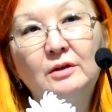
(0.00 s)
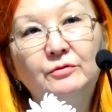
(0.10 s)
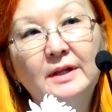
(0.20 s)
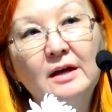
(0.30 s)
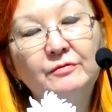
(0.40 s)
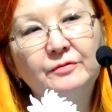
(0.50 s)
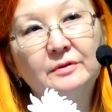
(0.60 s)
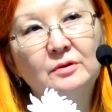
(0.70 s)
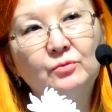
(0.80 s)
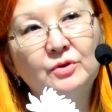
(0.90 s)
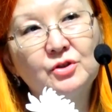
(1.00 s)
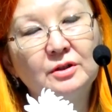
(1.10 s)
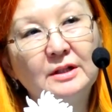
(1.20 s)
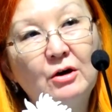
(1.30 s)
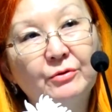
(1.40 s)
of life, which
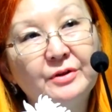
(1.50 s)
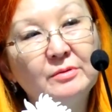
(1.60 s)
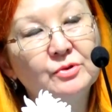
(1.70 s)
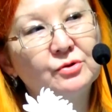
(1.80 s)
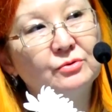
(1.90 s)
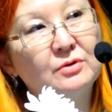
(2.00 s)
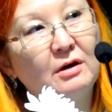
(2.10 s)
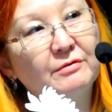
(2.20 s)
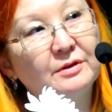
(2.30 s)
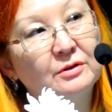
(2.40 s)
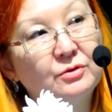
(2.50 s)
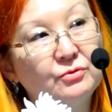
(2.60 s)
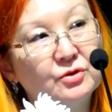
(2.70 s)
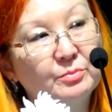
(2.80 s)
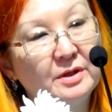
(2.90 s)
allowed them to cover the
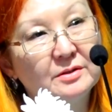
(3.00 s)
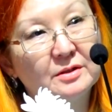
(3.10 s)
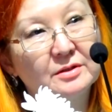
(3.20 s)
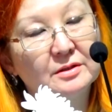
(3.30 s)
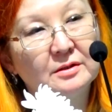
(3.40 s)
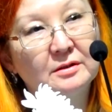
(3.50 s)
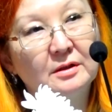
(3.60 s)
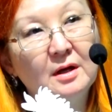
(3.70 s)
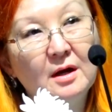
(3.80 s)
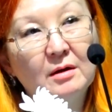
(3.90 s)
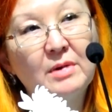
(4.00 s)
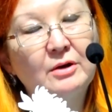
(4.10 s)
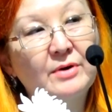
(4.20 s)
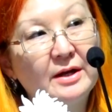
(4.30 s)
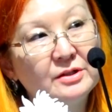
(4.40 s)
huge spaces
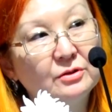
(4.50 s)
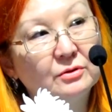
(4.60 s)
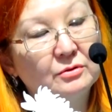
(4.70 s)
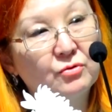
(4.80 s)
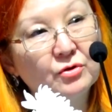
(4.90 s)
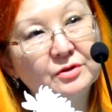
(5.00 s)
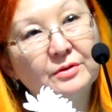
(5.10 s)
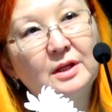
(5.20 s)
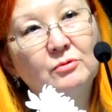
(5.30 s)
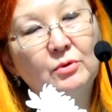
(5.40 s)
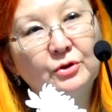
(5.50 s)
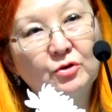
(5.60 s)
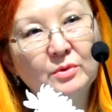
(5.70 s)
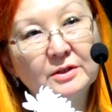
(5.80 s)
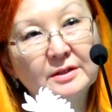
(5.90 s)
by riding horses. They were
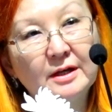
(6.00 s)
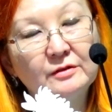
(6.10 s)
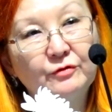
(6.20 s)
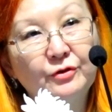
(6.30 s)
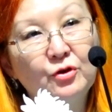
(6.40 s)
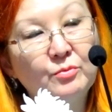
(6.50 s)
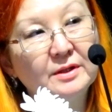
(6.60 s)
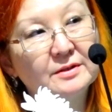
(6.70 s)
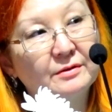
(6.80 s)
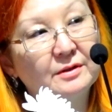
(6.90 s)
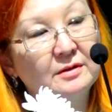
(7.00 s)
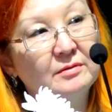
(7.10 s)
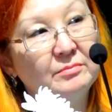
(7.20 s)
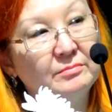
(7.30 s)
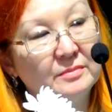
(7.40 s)
nomads, and for nomads,
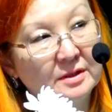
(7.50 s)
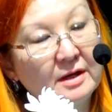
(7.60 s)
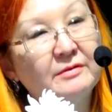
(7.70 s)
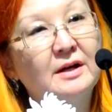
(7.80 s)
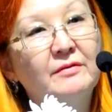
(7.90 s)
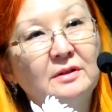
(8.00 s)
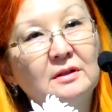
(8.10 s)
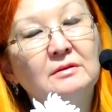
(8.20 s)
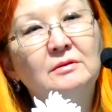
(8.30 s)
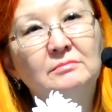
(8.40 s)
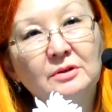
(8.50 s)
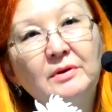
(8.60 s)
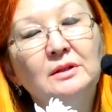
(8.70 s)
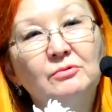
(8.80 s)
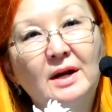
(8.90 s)
having
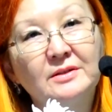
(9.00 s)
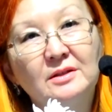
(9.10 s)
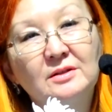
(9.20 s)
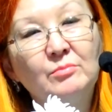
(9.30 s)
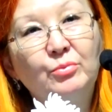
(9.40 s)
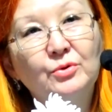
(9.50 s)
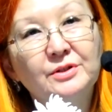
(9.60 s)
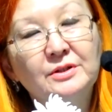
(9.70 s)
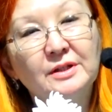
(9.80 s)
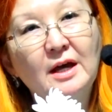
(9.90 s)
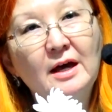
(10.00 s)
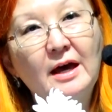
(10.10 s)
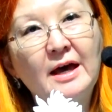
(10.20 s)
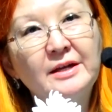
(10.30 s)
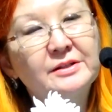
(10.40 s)
green grass is important.
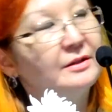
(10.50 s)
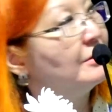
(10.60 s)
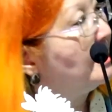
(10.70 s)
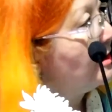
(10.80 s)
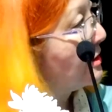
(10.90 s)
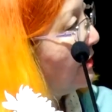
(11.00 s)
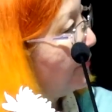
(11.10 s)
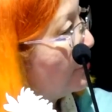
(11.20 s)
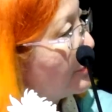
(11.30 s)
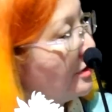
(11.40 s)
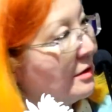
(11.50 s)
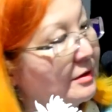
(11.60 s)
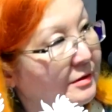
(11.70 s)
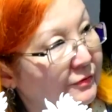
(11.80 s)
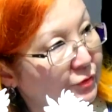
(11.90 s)
And if you
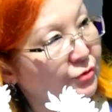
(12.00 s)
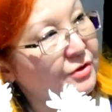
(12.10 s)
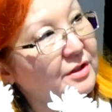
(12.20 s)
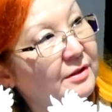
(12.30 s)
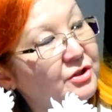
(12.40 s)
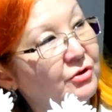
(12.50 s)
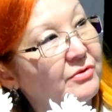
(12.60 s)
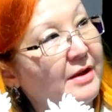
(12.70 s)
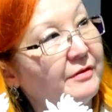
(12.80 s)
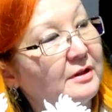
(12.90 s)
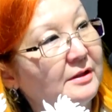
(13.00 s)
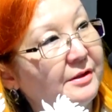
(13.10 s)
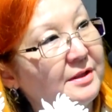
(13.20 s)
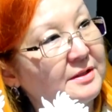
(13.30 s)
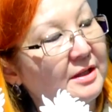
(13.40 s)
could see
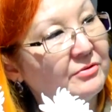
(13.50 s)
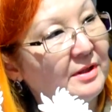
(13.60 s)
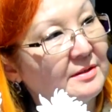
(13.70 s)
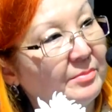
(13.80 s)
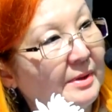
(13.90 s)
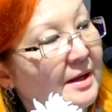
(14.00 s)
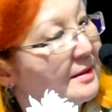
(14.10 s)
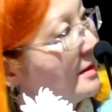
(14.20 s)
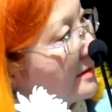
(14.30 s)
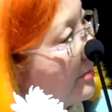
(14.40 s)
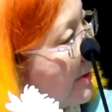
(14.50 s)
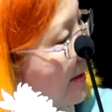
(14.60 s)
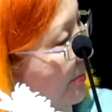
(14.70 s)
geographically, this area is a